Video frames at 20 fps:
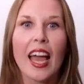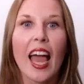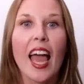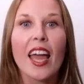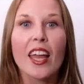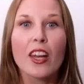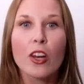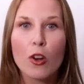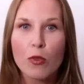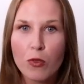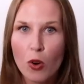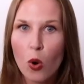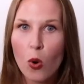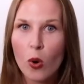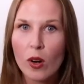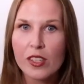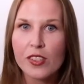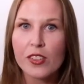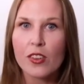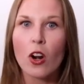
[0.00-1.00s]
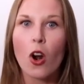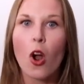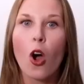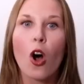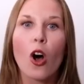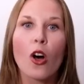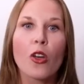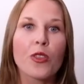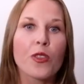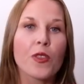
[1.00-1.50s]
And of course, they're
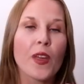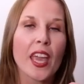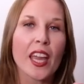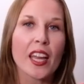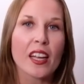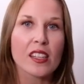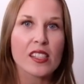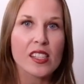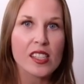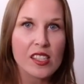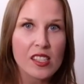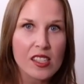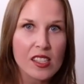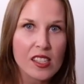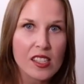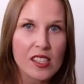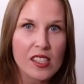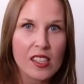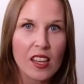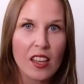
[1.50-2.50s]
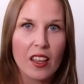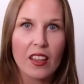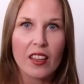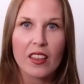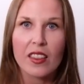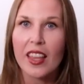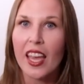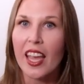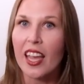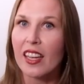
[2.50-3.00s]
all thanks,
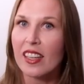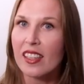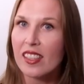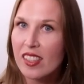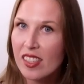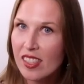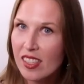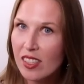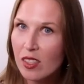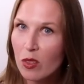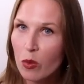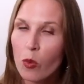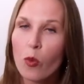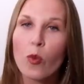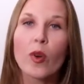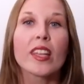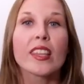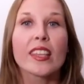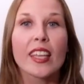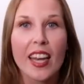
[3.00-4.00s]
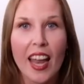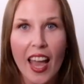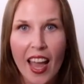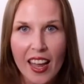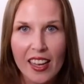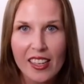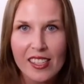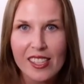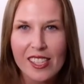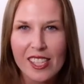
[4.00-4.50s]
thanks with an
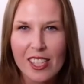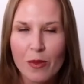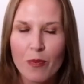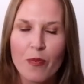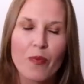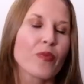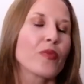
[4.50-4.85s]
S.